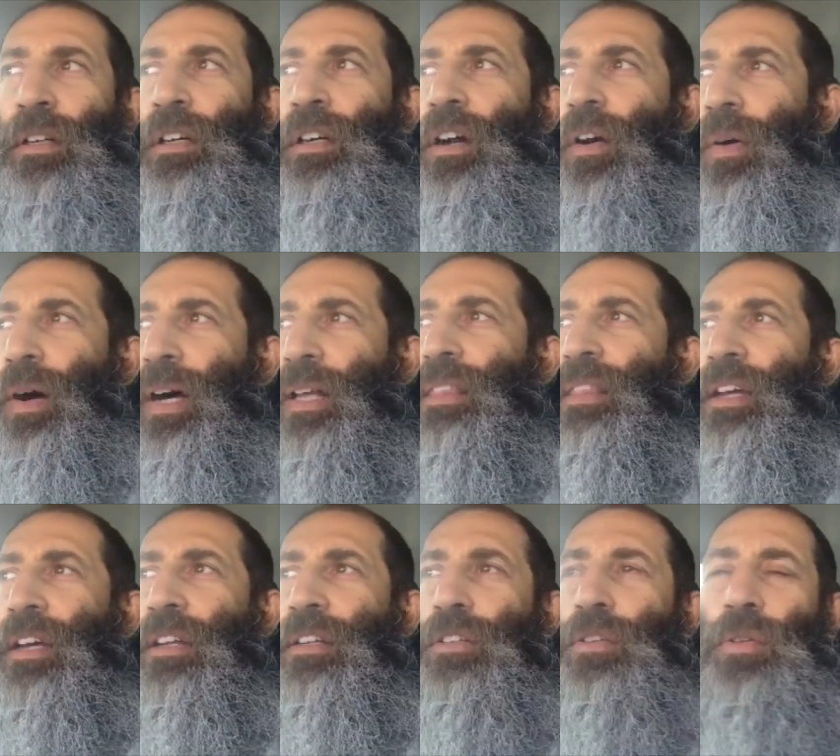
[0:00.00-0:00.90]
Go out
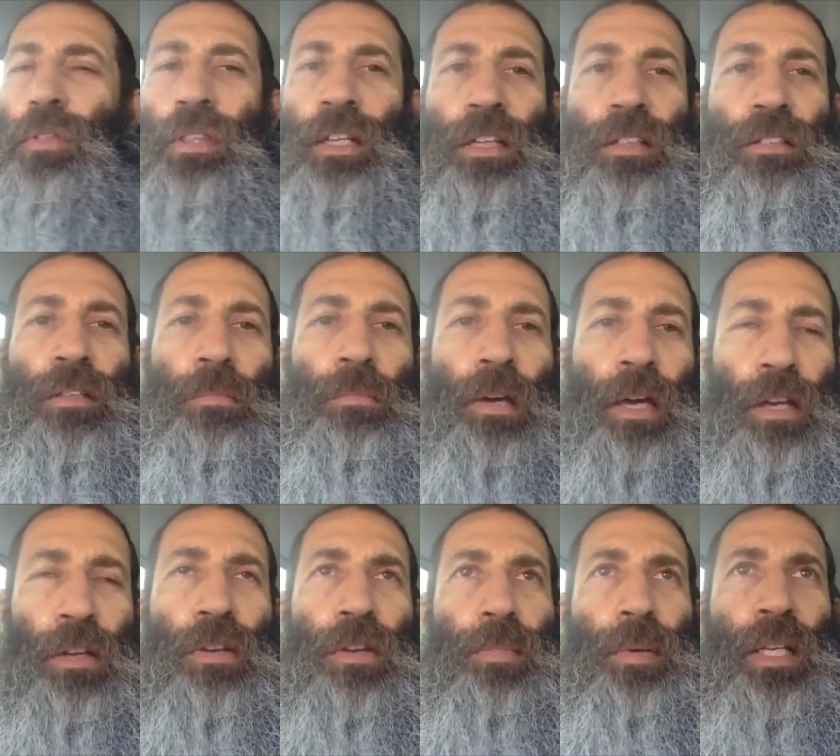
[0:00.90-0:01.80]
there to do things to
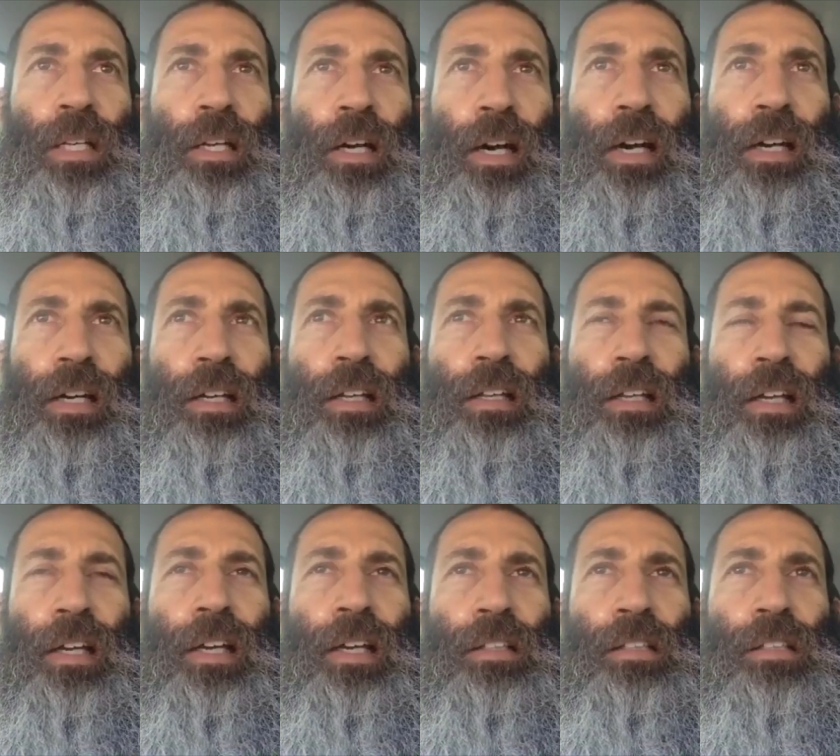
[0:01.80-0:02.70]
make you be tired and
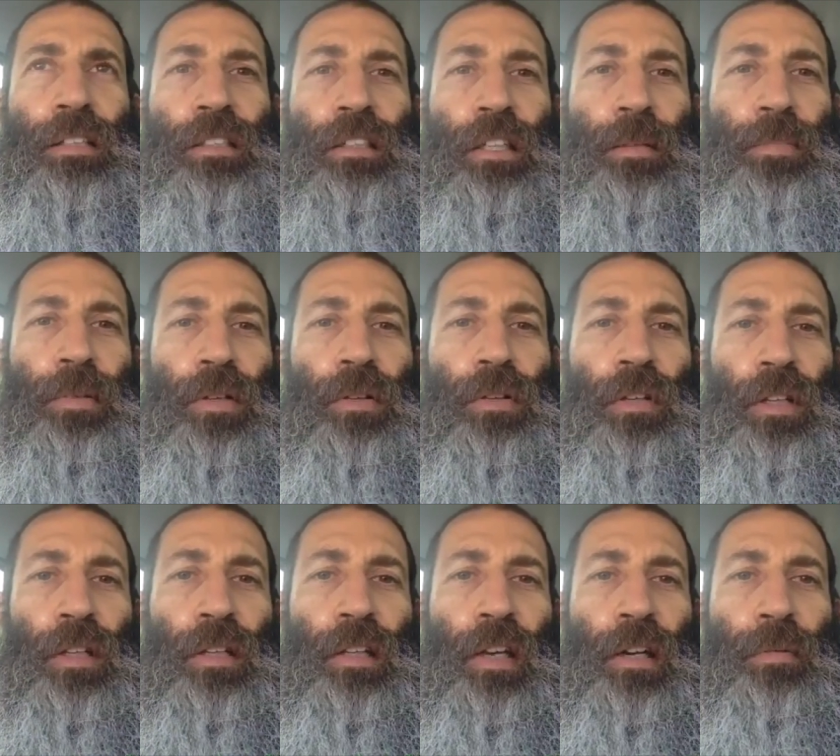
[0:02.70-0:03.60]
then get the sleep that you
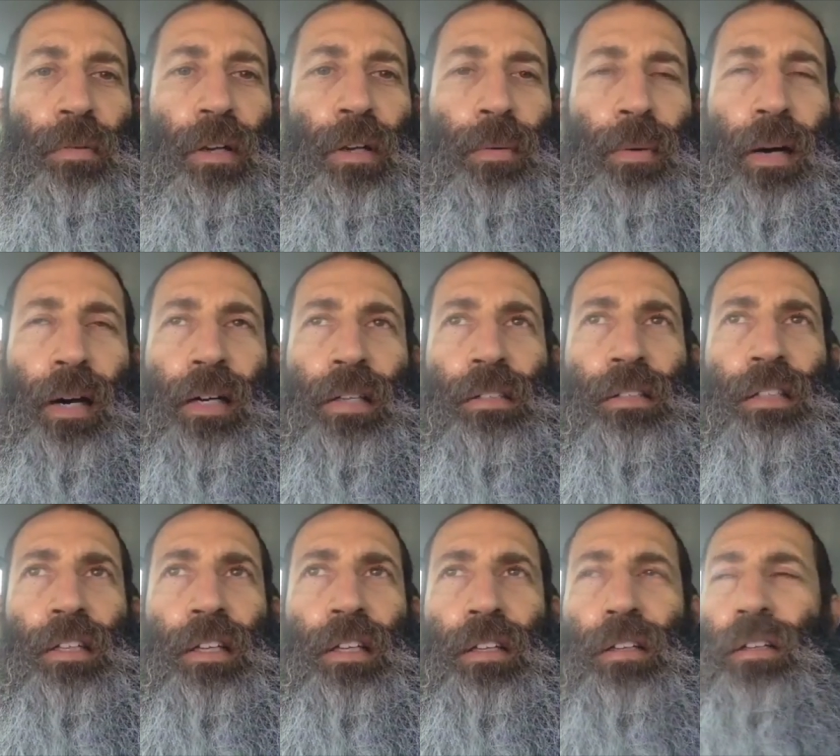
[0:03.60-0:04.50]
need that it requires
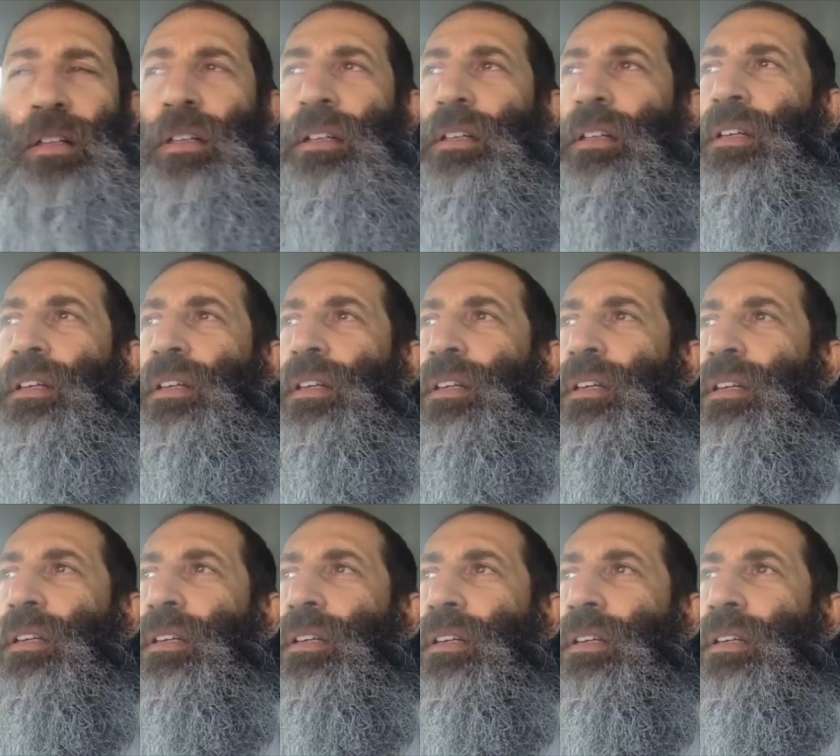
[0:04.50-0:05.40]
to heal.
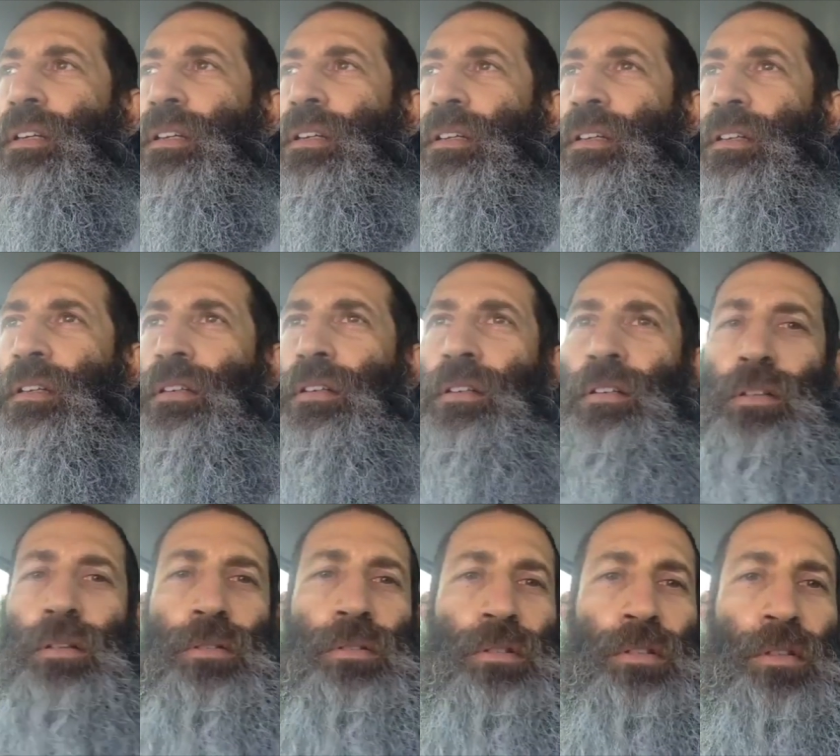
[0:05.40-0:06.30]
You
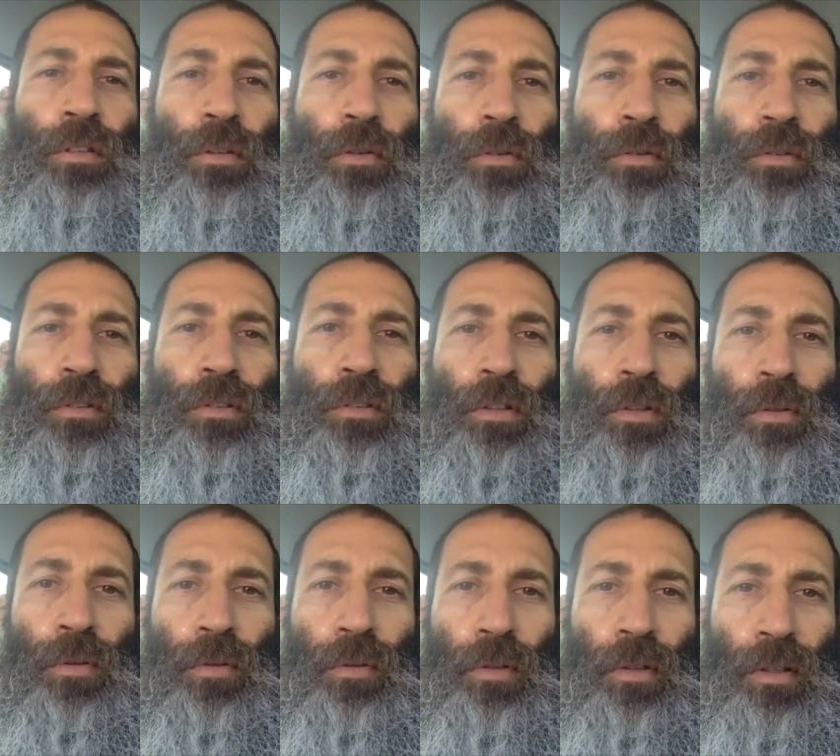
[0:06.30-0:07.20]
know, so
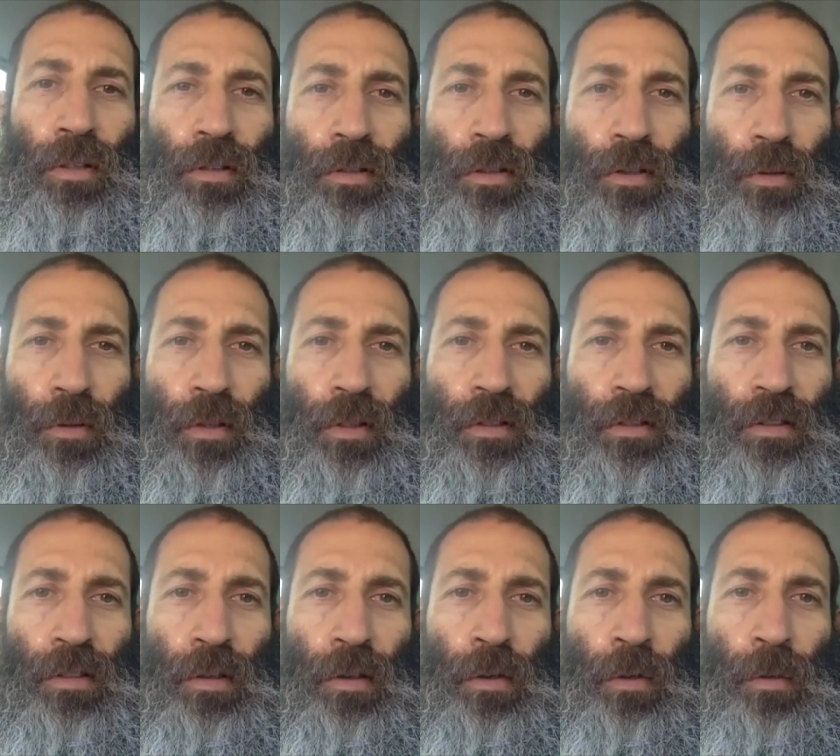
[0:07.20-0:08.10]
so you can do it.
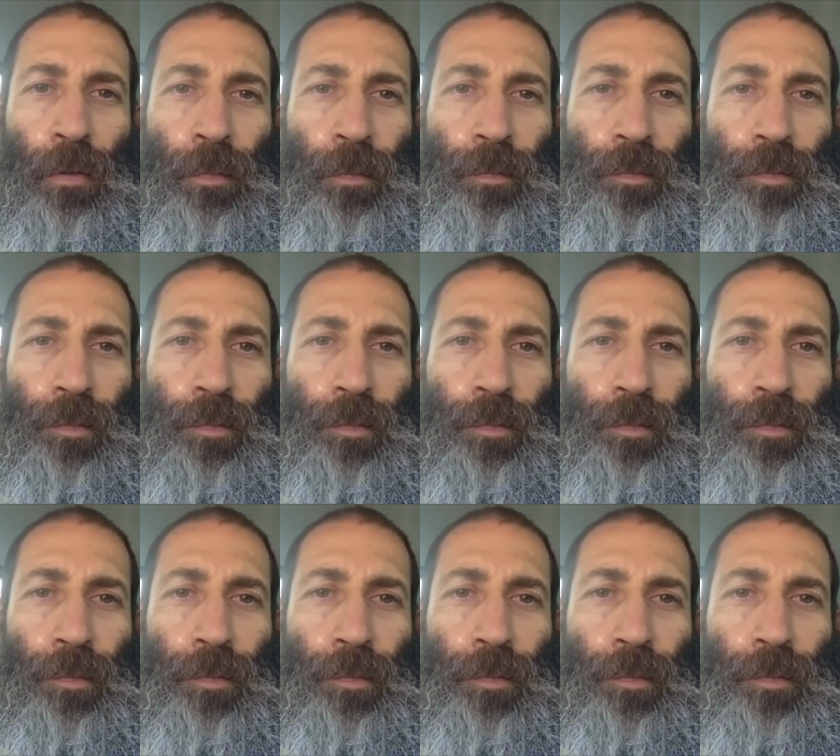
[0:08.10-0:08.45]
So